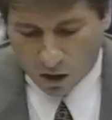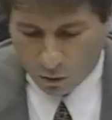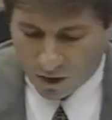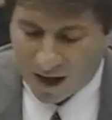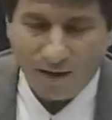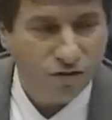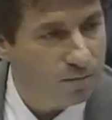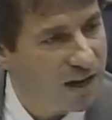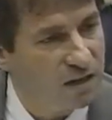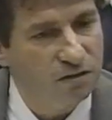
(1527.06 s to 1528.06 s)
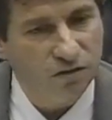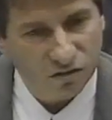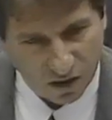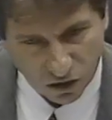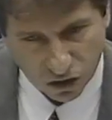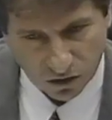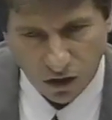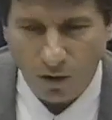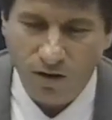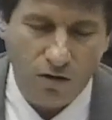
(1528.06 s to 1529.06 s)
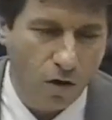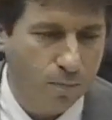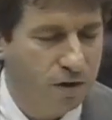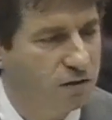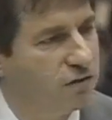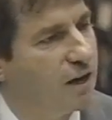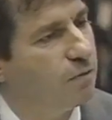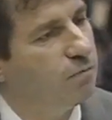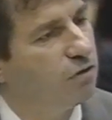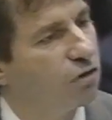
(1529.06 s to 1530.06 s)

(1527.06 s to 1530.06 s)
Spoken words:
we have to make a distinction. You know, in her opening statement, Ms.